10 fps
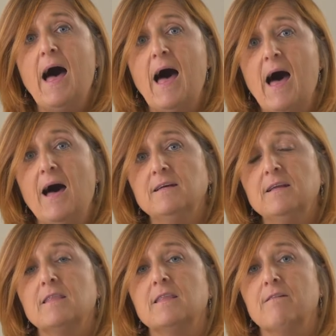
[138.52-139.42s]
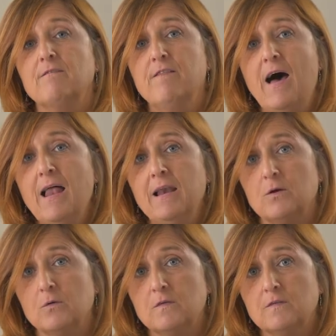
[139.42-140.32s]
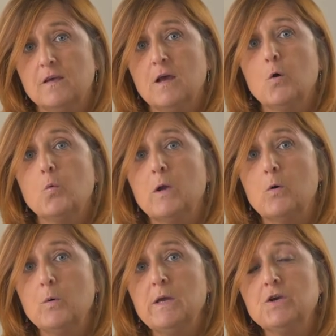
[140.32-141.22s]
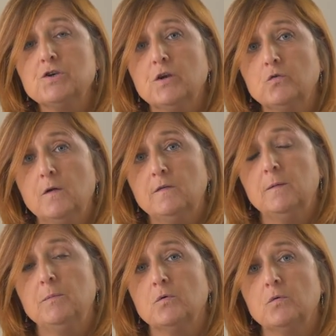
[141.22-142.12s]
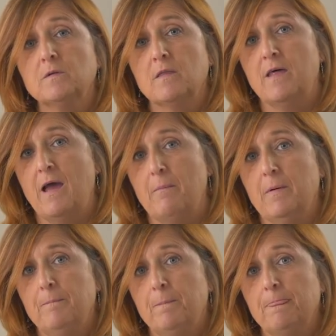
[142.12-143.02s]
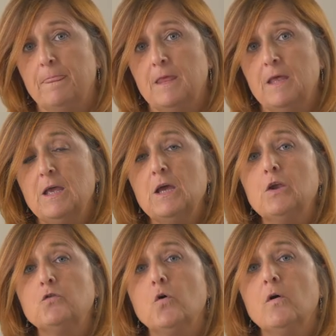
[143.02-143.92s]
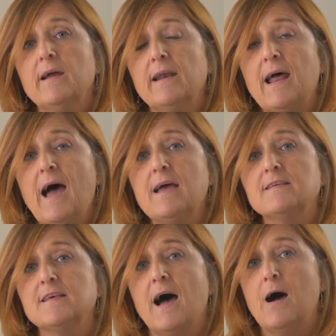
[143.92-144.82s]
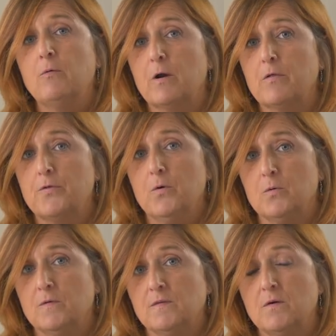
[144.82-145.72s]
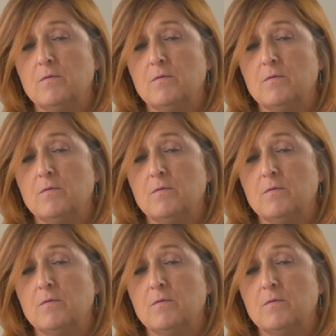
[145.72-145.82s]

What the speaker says: and the values we wish to attribute them. To organize our thoughts